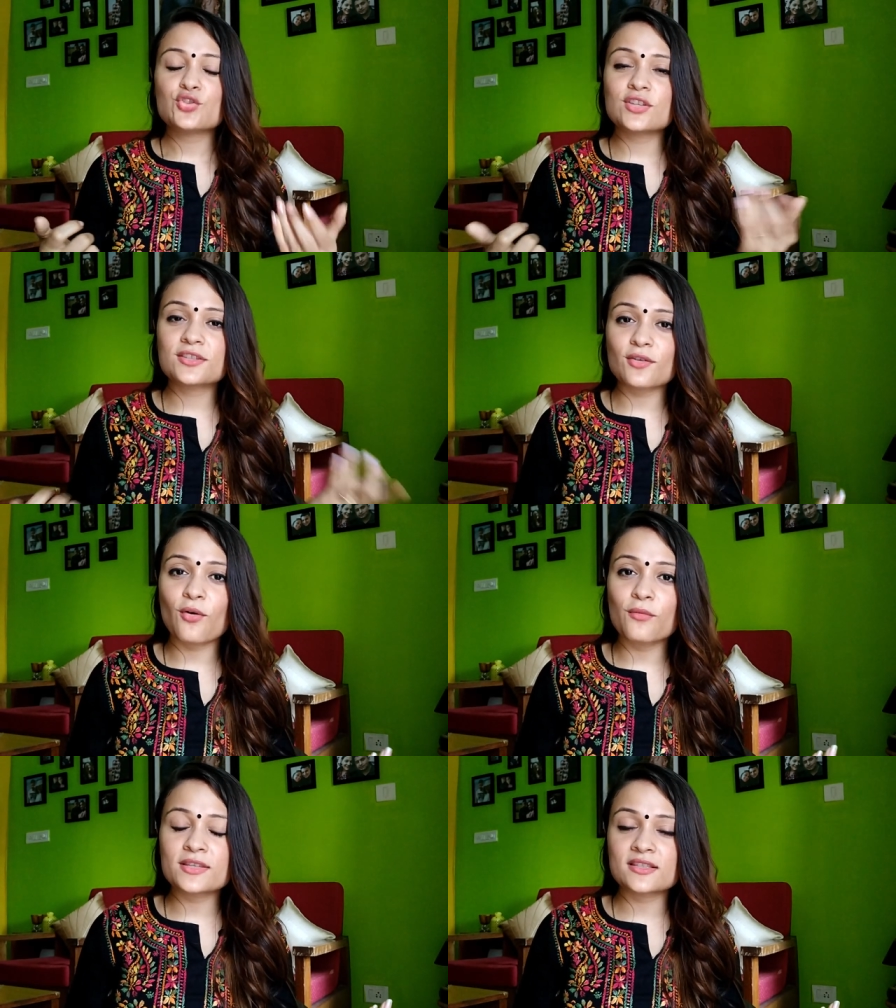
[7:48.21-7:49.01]
So it's
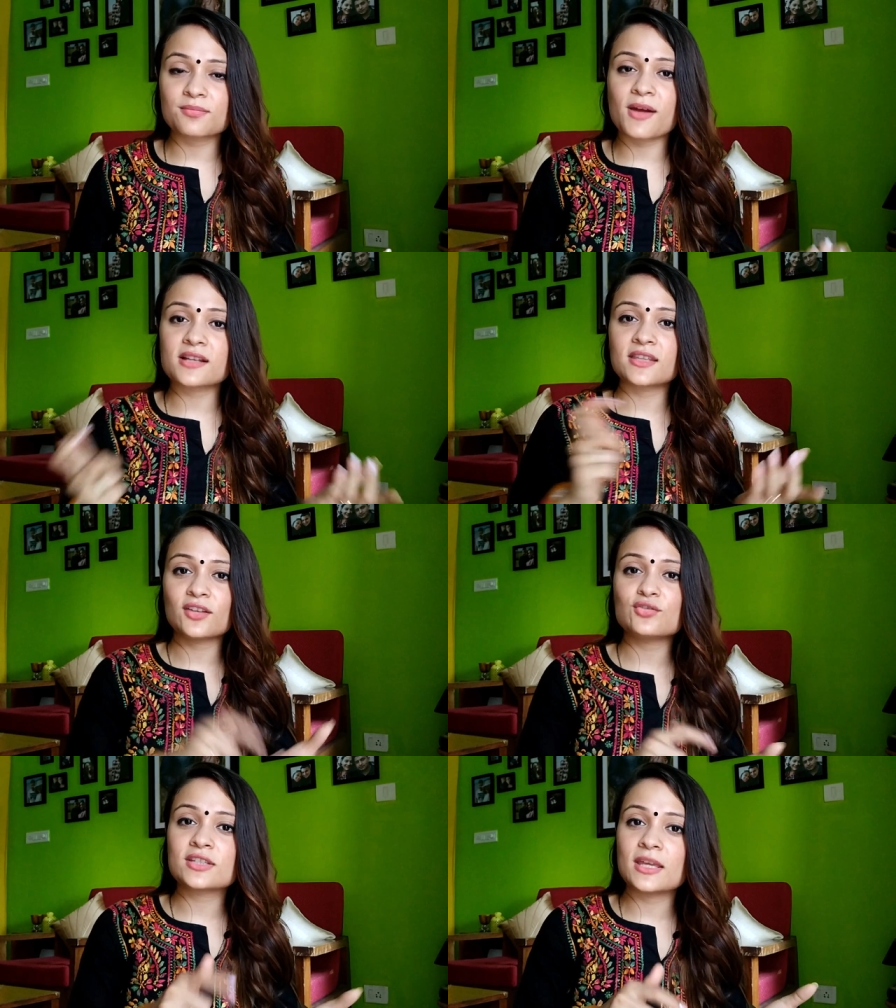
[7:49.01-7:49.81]
always a smart
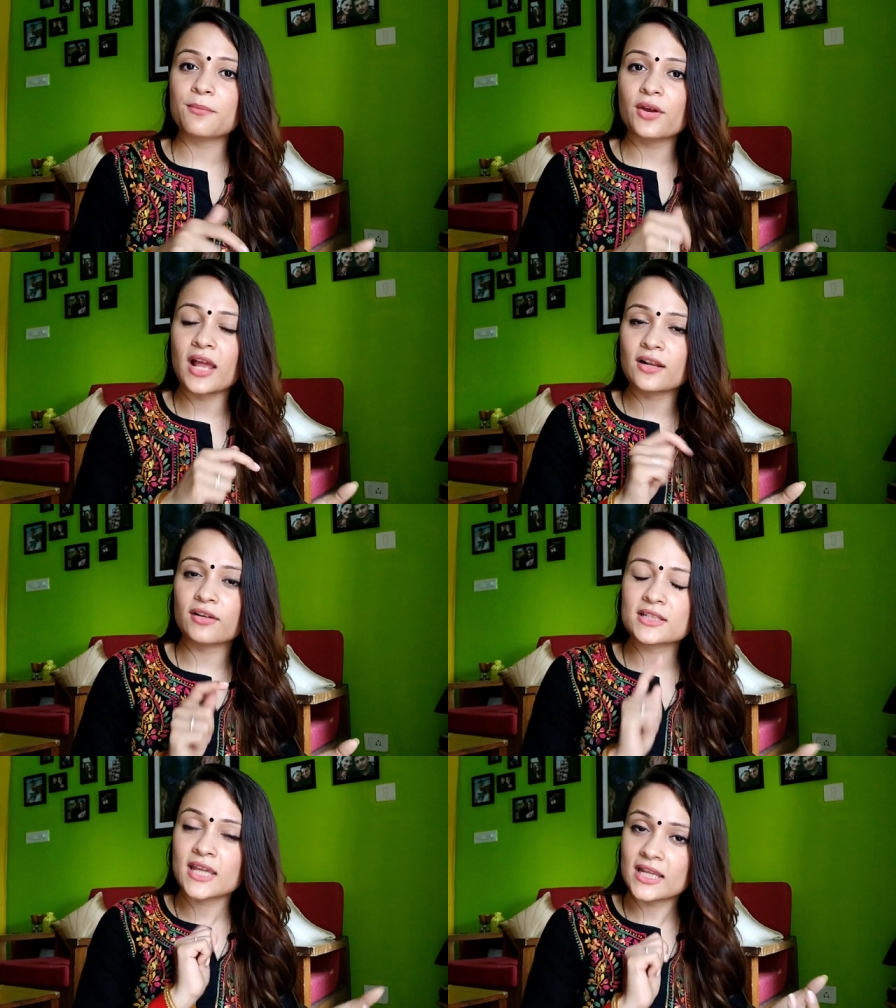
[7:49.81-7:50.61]
thing to keep your
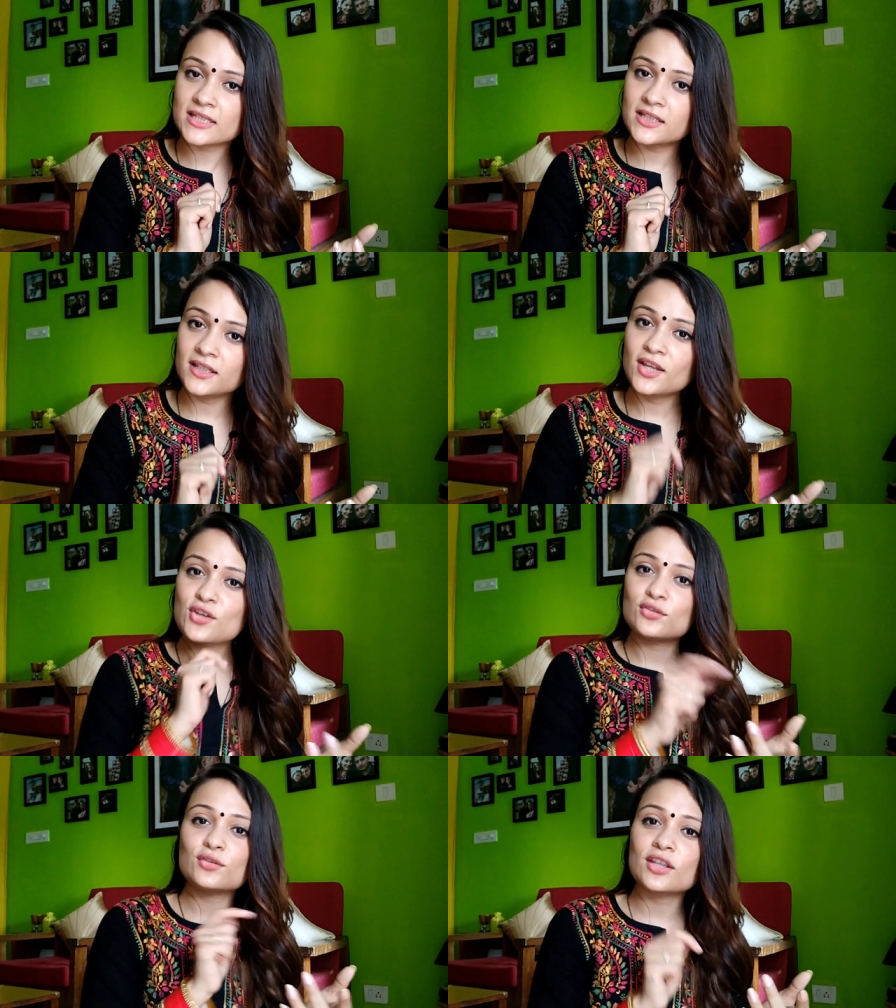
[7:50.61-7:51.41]
calculator handy
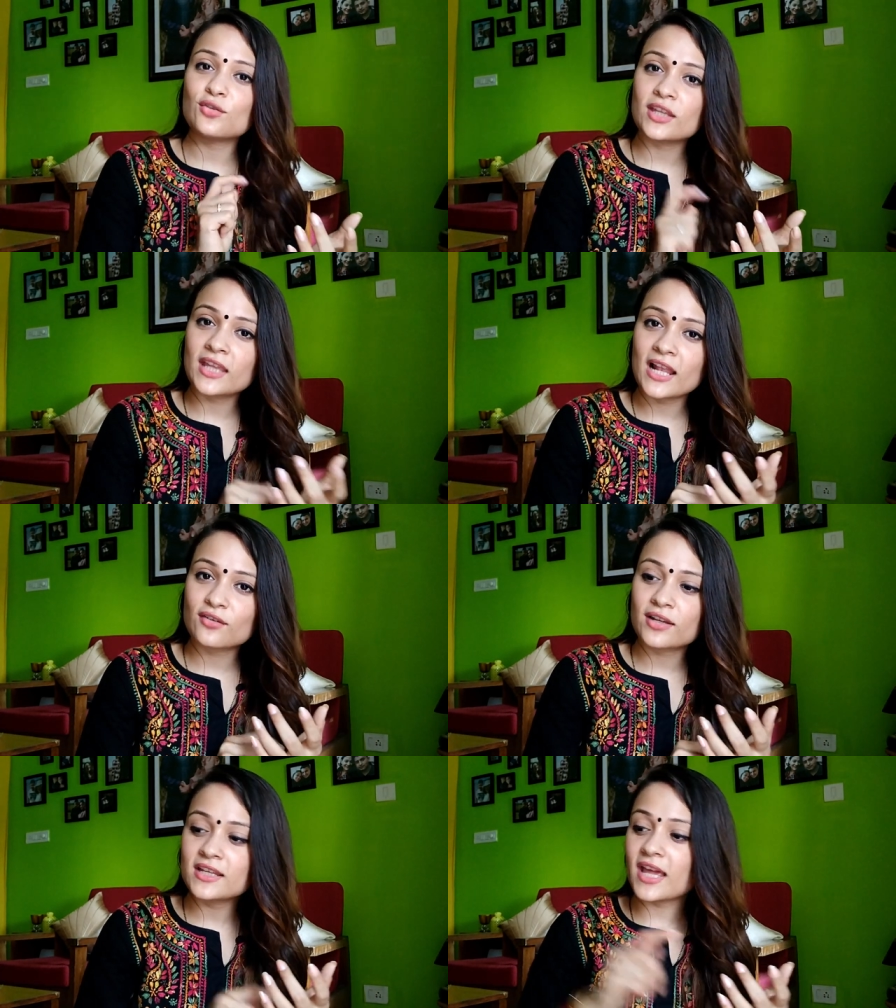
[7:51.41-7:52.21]
so that you can
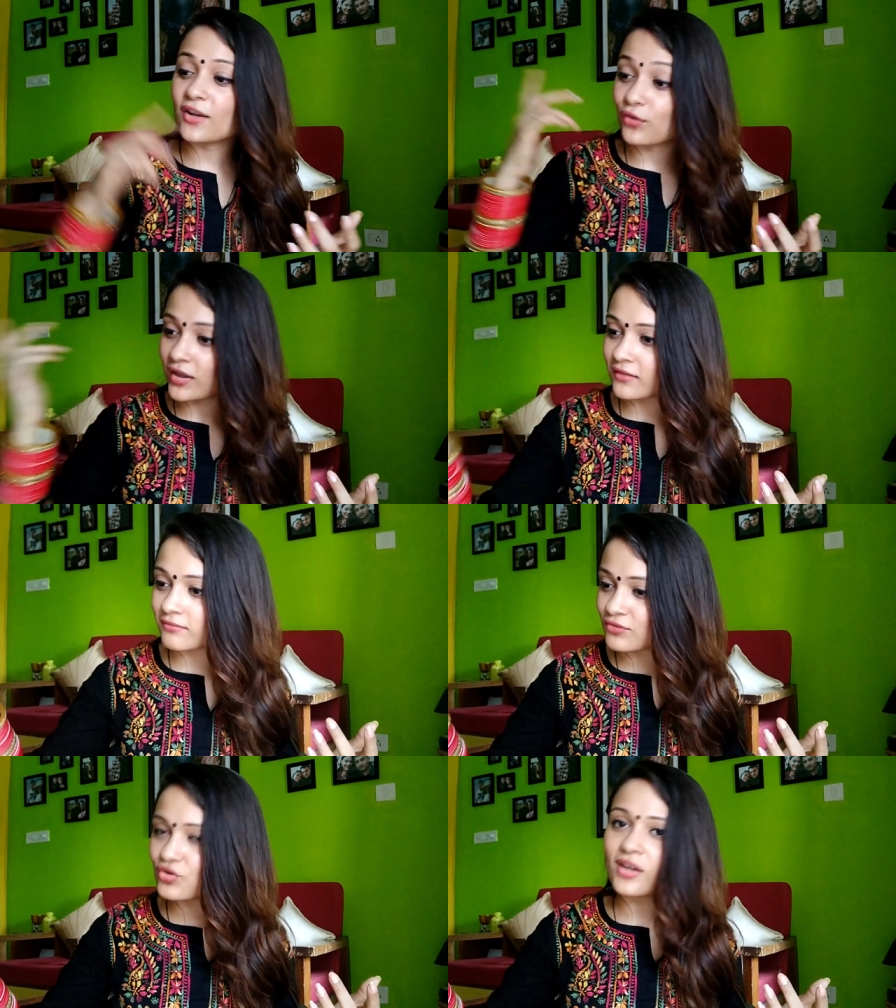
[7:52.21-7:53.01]
calculate and you
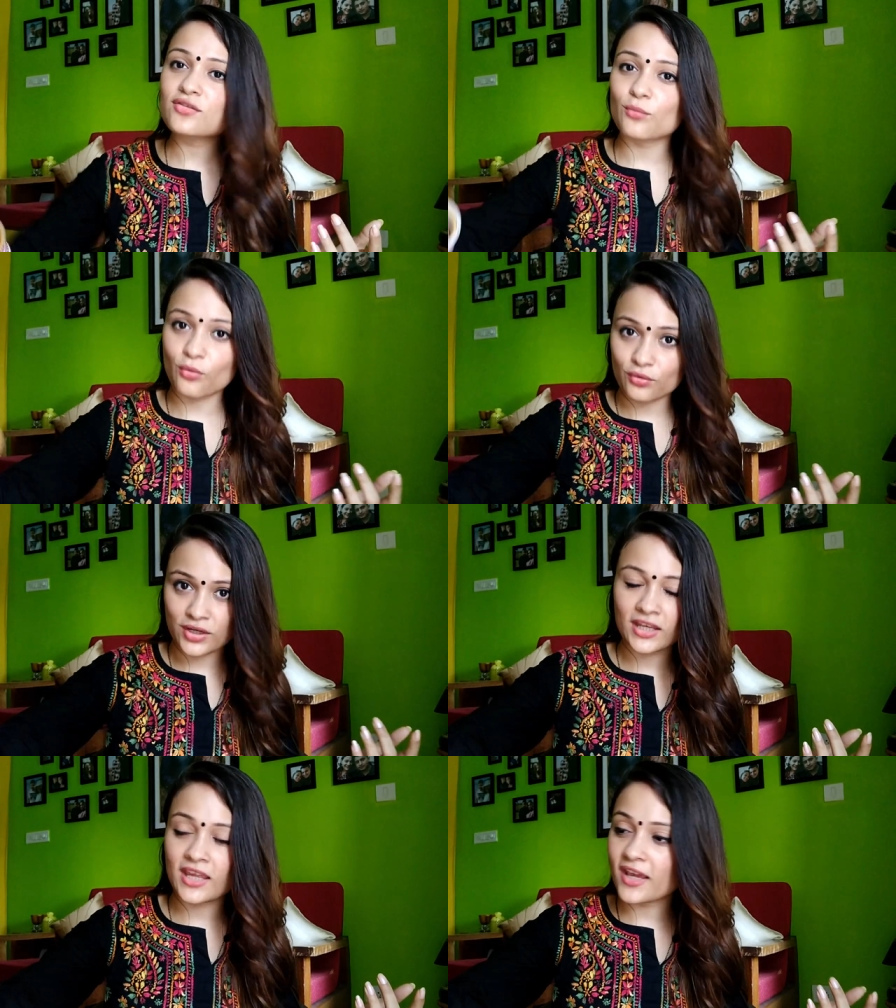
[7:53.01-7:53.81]
can judge or you
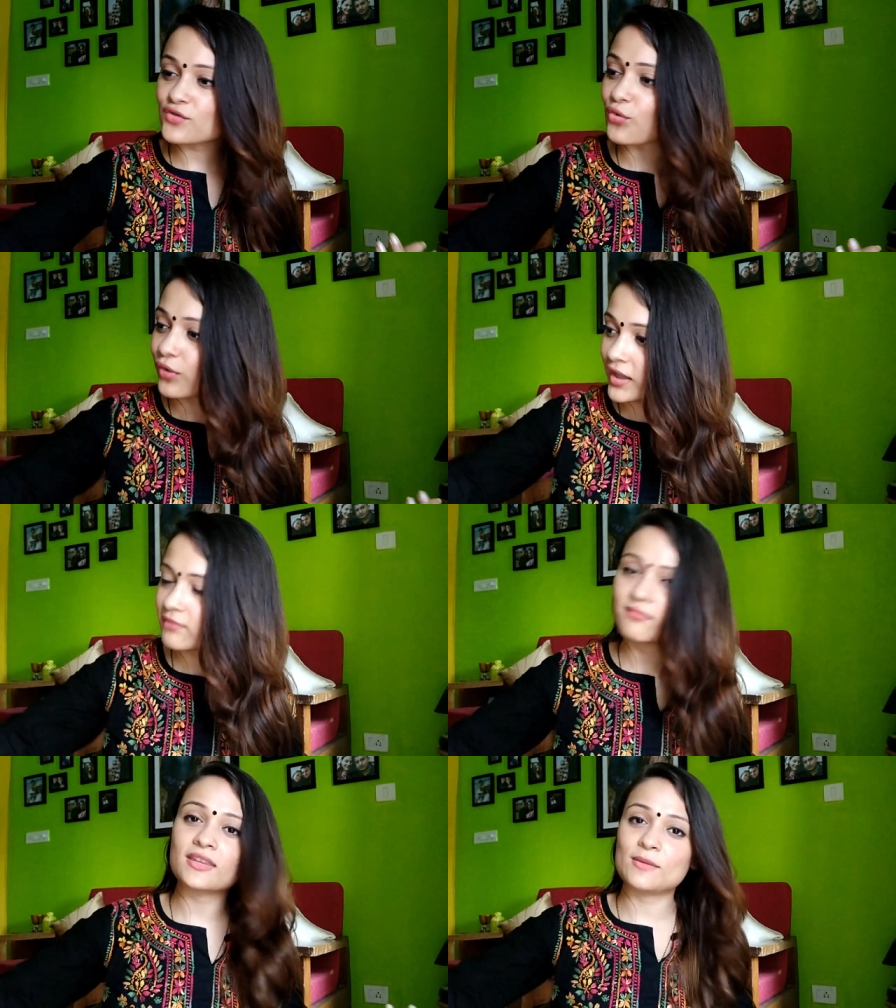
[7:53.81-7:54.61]
can gauge,
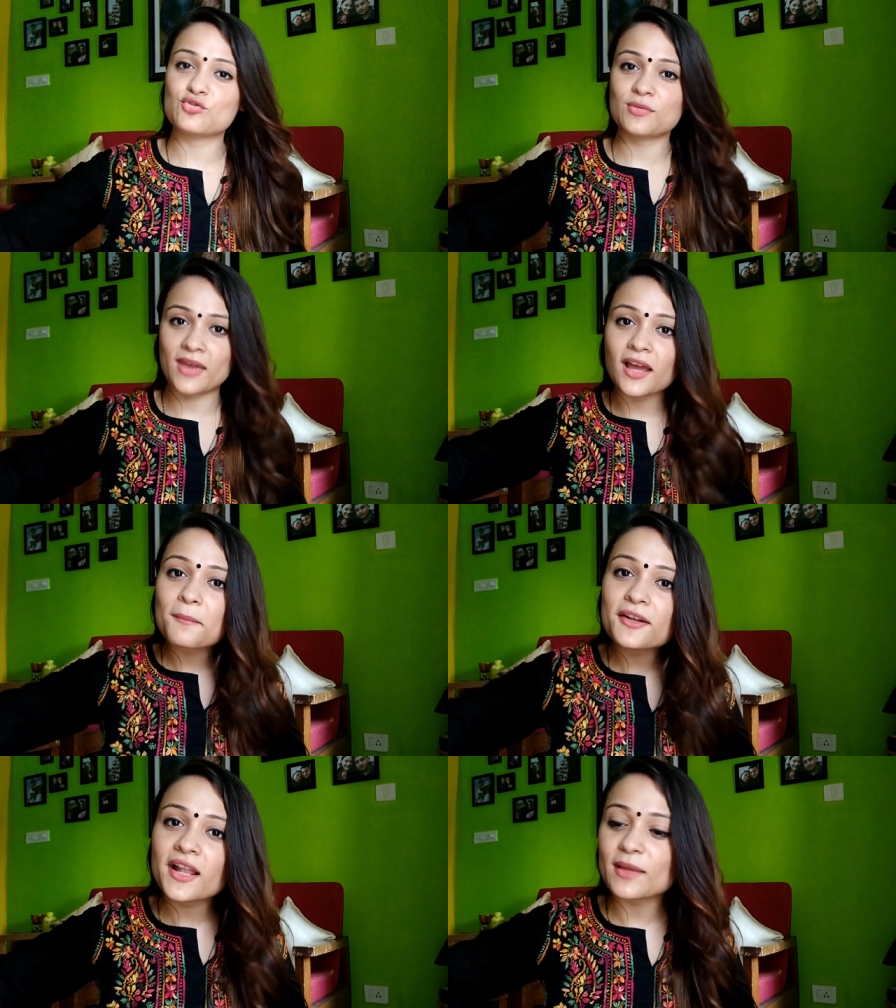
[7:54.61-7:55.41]
okay, ye mujhe mehenga
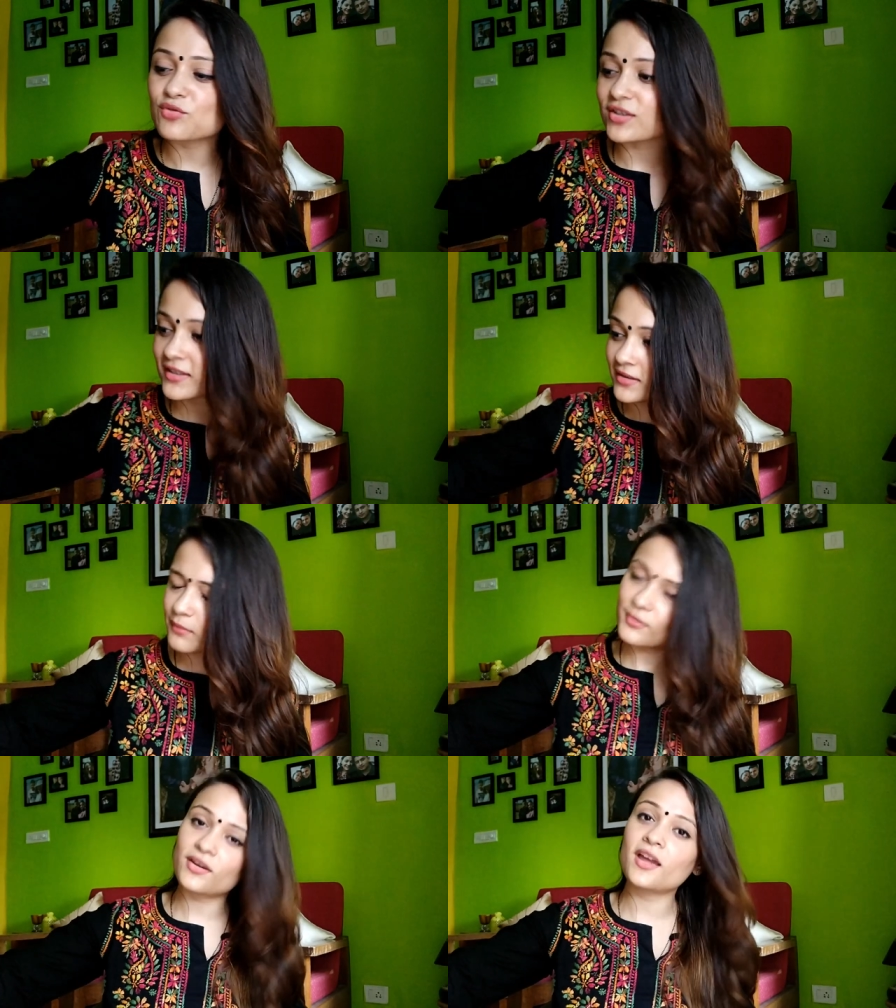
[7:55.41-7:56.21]
mil raha hai, ye mujhe
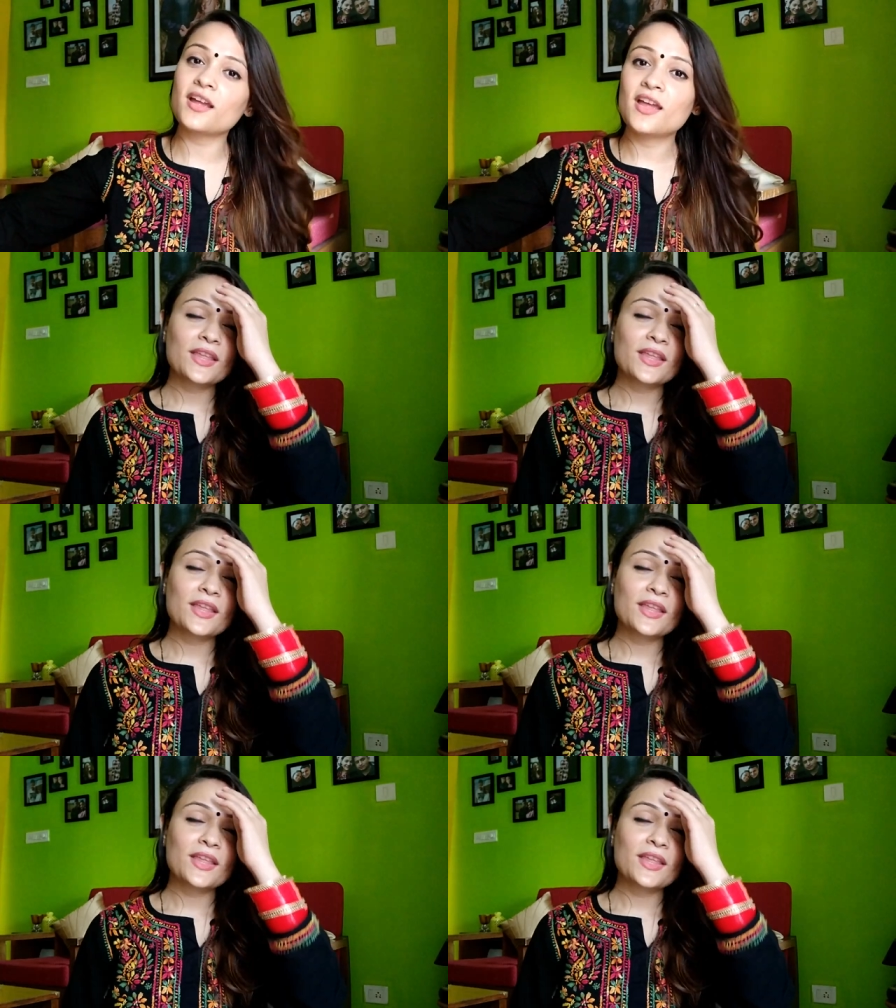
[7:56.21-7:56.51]
sasta mil raha hai.